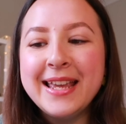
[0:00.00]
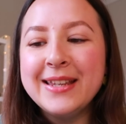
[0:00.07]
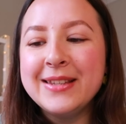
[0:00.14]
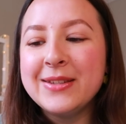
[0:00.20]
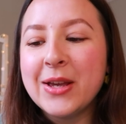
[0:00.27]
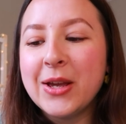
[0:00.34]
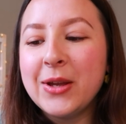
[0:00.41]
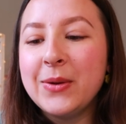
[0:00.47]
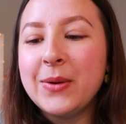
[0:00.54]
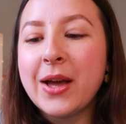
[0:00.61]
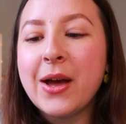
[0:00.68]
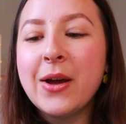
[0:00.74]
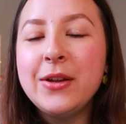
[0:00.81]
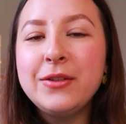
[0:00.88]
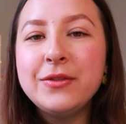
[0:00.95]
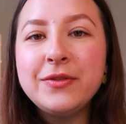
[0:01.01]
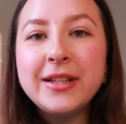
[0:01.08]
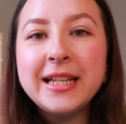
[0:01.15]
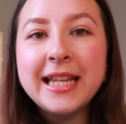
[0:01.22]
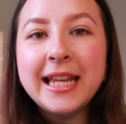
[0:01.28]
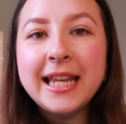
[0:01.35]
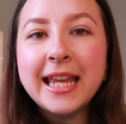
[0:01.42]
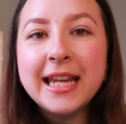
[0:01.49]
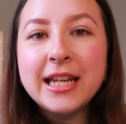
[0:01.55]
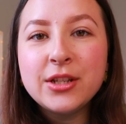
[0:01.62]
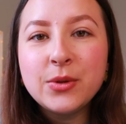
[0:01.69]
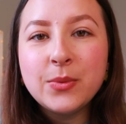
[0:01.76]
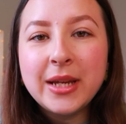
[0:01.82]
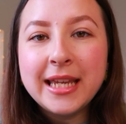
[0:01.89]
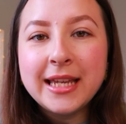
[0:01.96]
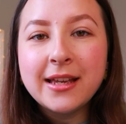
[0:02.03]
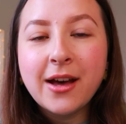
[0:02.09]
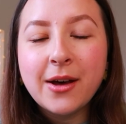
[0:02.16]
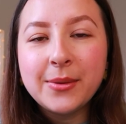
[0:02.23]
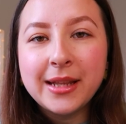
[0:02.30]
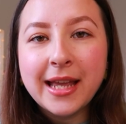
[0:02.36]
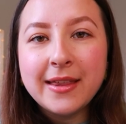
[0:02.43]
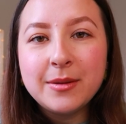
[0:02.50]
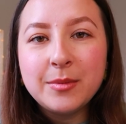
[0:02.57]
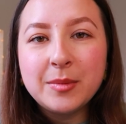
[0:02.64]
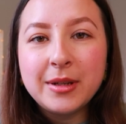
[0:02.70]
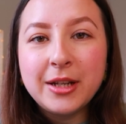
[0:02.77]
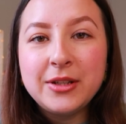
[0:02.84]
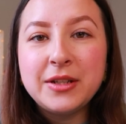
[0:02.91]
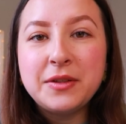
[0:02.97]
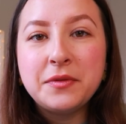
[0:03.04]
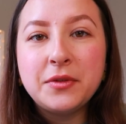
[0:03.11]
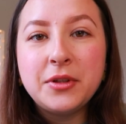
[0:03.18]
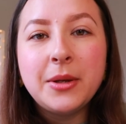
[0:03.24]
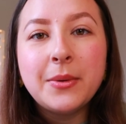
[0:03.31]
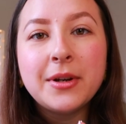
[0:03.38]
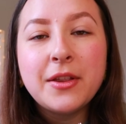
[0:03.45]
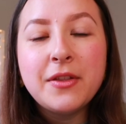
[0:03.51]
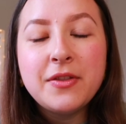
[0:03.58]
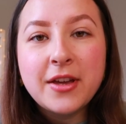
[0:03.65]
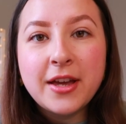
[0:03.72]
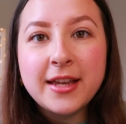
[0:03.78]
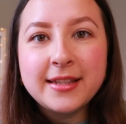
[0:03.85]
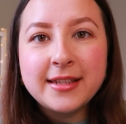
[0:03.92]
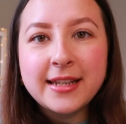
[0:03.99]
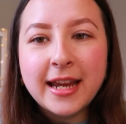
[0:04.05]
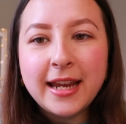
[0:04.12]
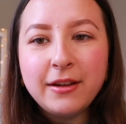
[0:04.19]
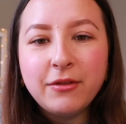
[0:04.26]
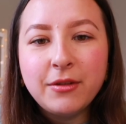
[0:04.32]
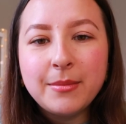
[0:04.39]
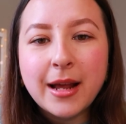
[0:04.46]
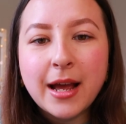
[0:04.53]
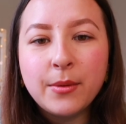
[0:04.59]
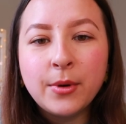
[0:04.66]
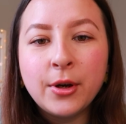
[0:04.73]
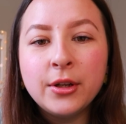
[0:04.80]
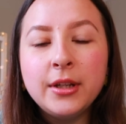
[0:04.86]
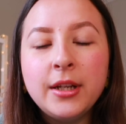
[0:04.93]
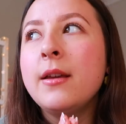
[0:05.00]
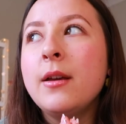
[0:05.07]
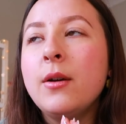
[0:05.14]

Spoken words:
so hopefully each week I will get them uploaded for you on a Thursday from now on,